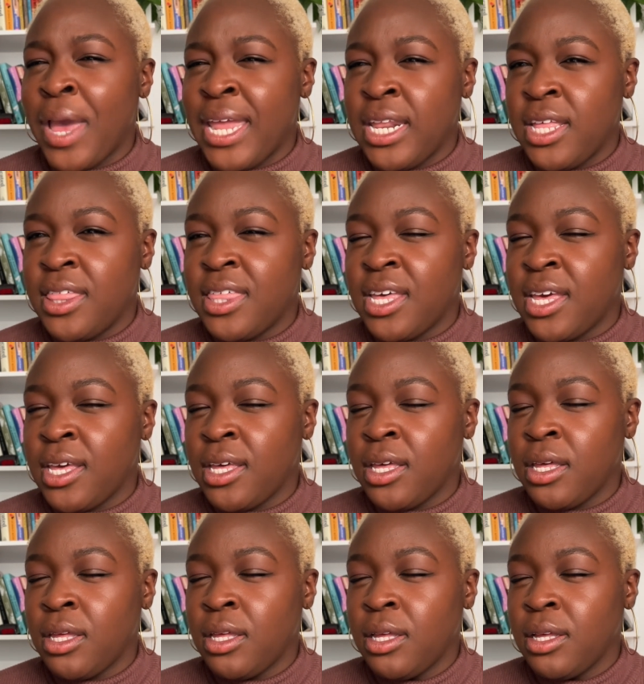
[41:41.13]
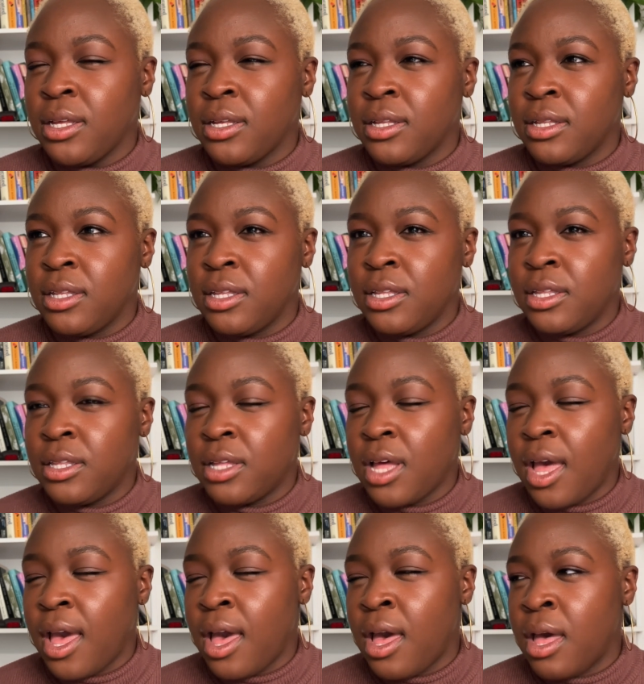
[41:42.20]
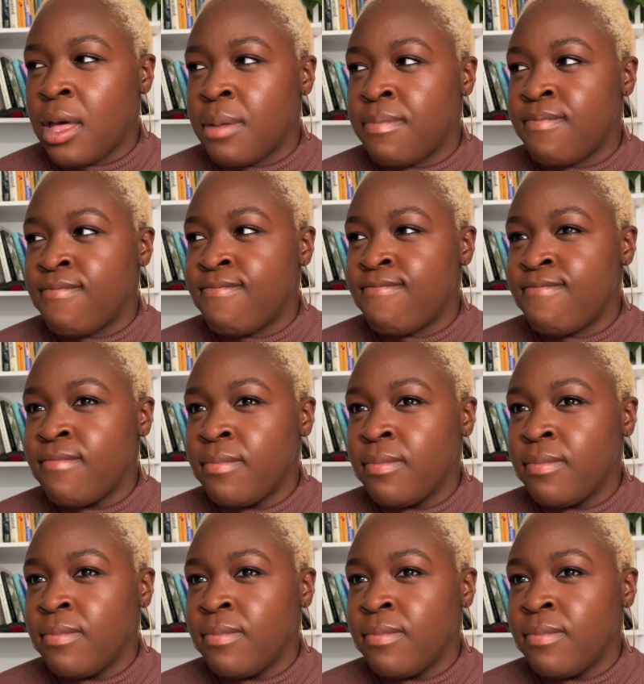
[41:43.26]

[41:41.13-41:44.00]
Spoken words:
anything, that's